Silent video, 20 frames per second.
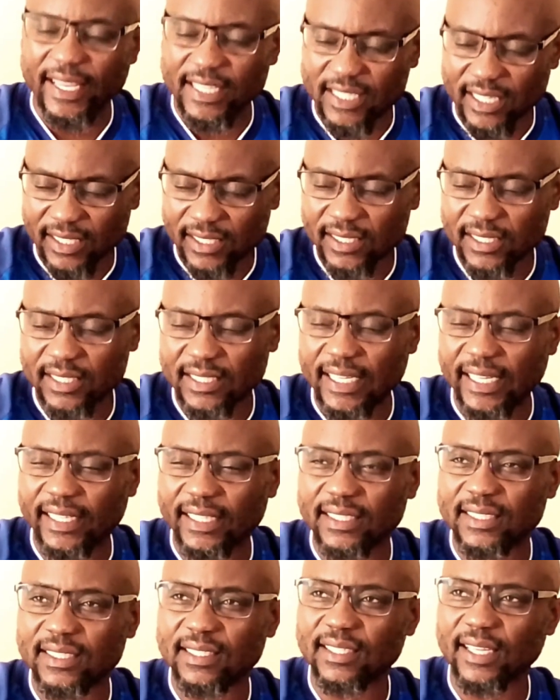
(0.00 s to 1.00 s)
urgent
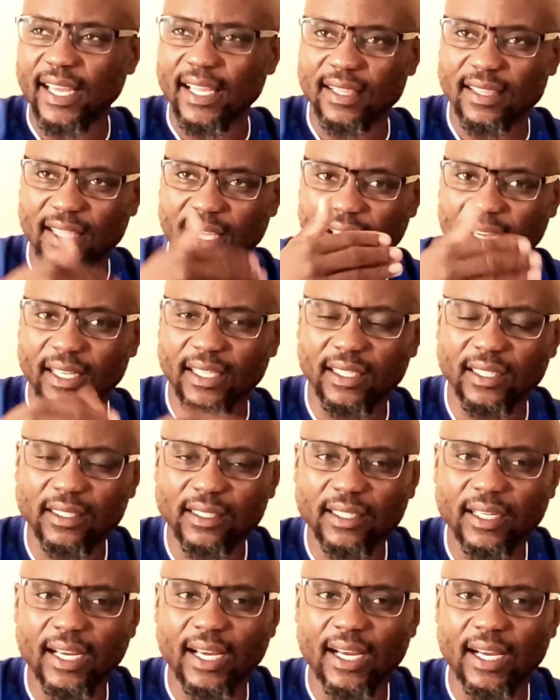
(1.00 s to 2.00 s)
need, and then
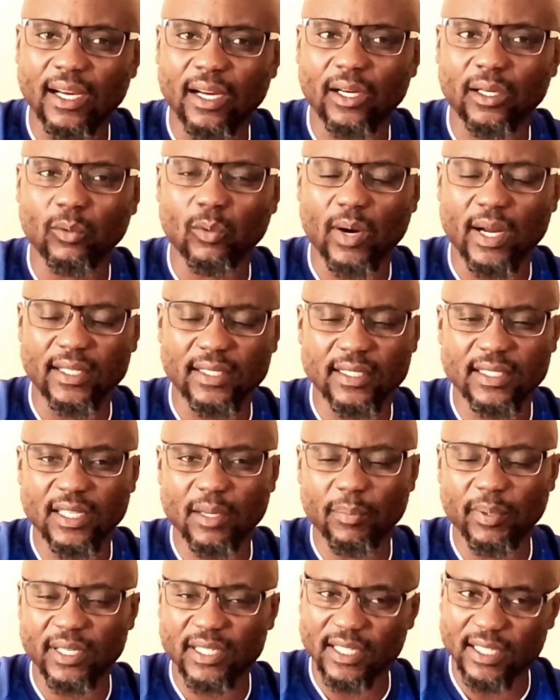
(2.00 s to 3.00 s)
one
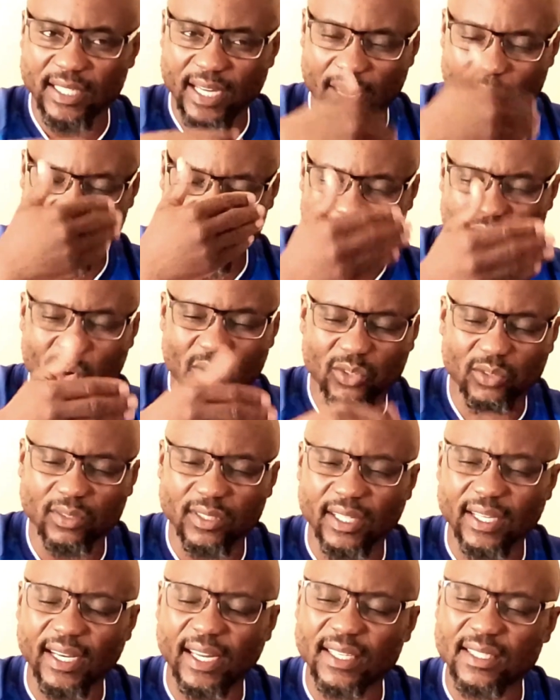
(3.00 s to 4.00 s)
step at a time we go to
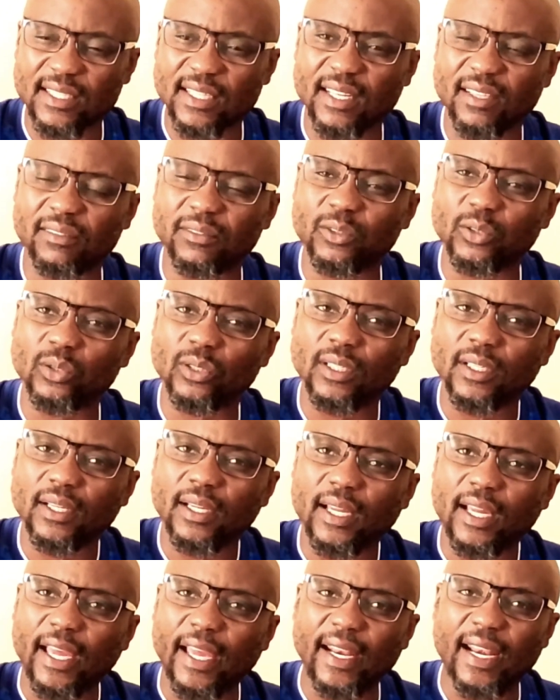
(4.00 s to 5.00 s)
the next level.
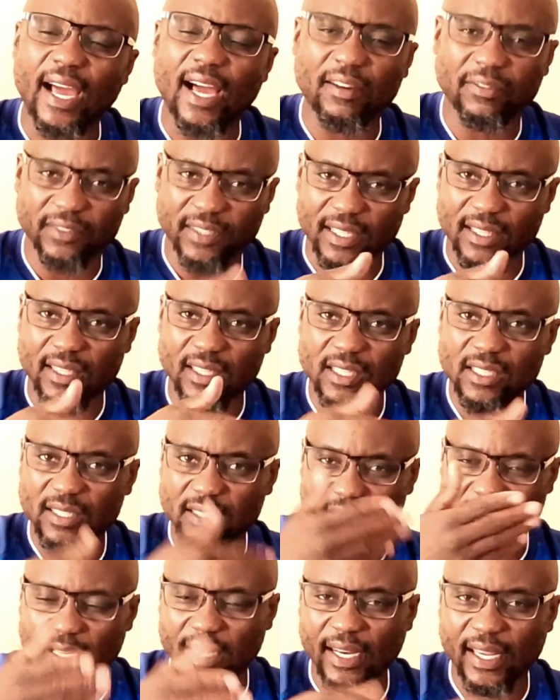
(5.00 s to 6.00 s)
And after
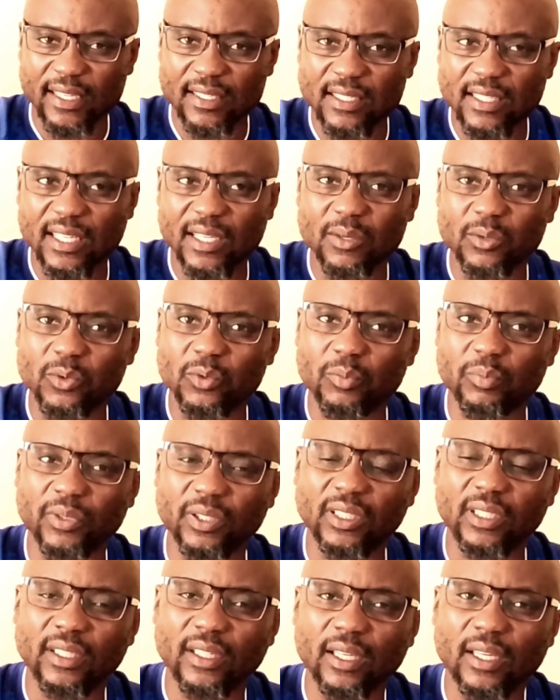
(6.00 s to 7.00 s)
this, the next thing will
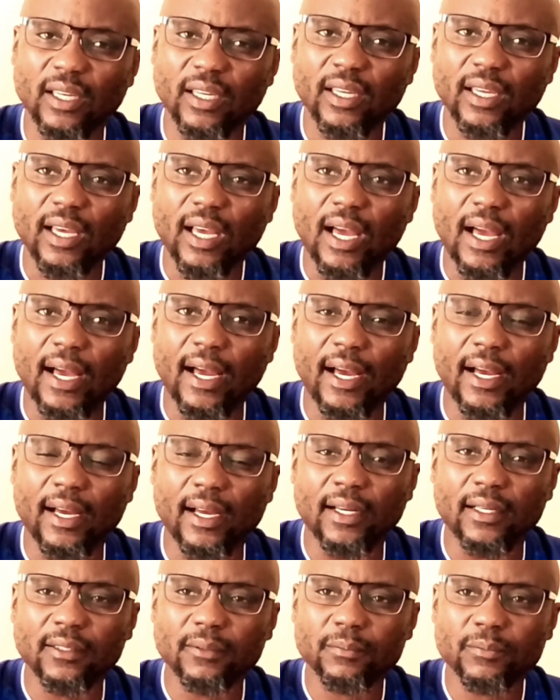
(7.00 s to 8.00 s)
be
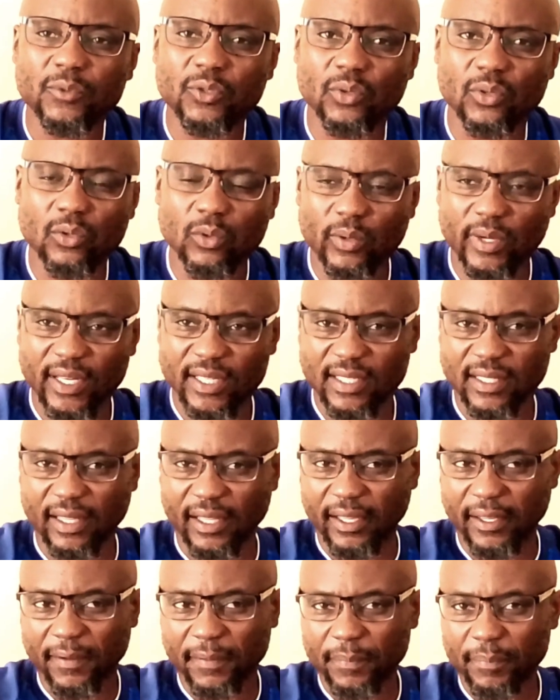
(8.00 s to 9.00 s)
to look at
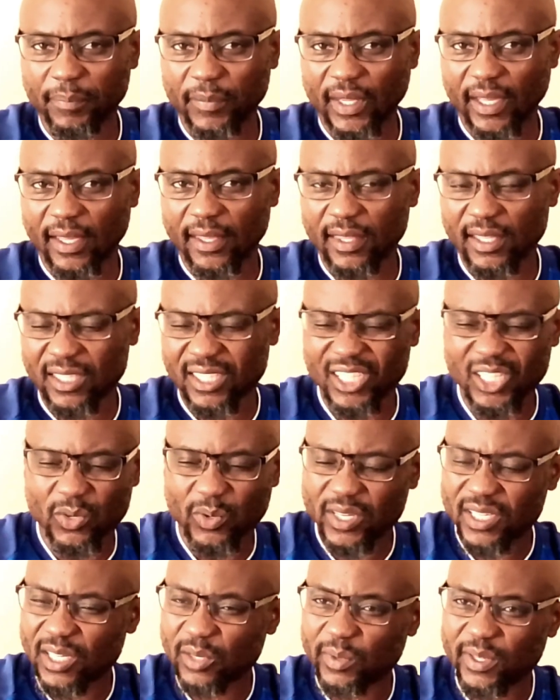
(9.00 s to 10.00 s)
the
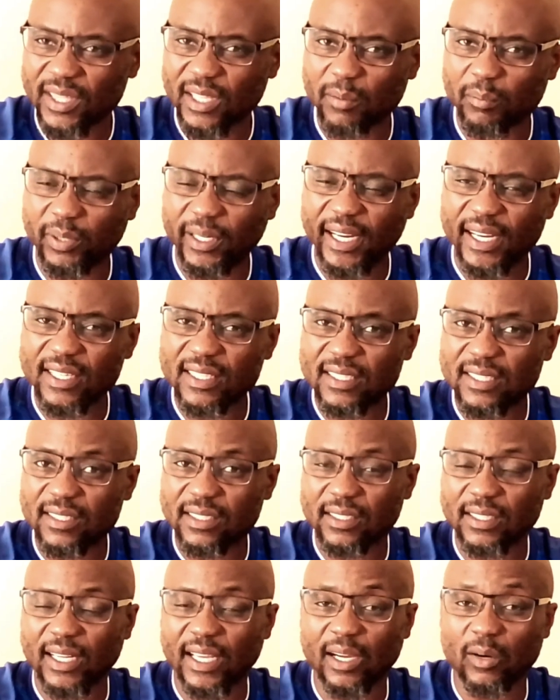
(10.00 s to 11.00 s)
situation with the players,
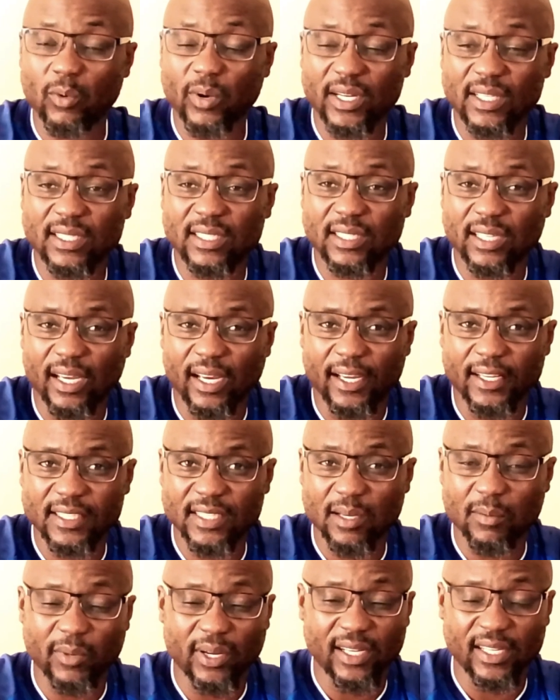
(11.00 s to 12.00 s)
like what
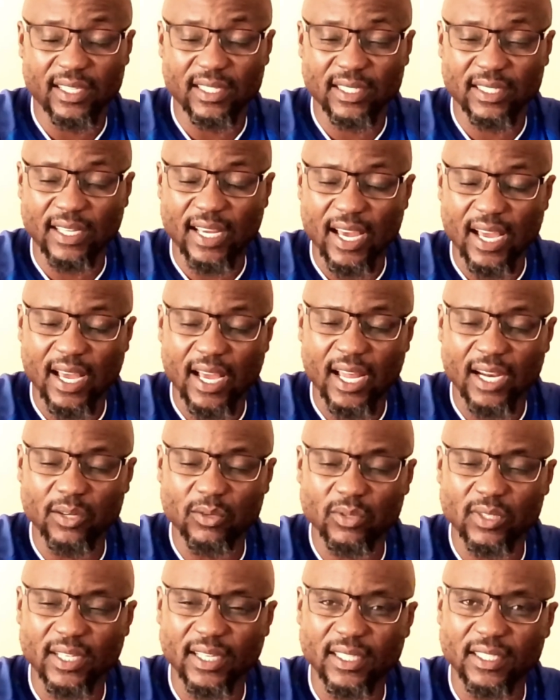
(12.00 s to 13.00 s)
someone has
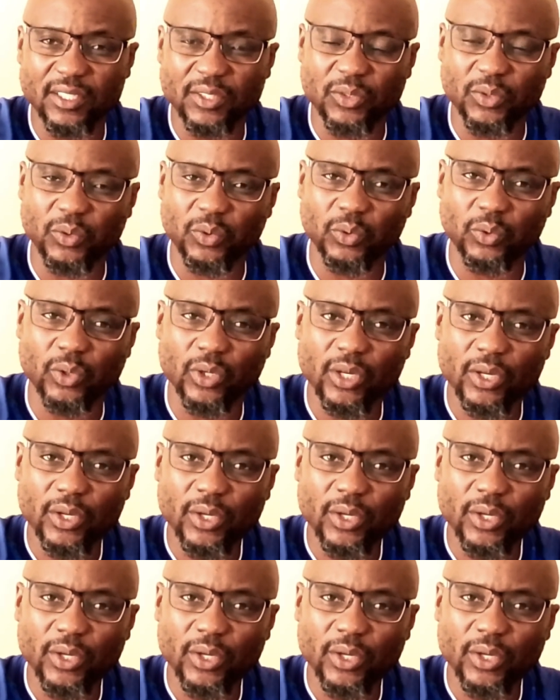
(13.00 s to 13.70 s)
alluded to.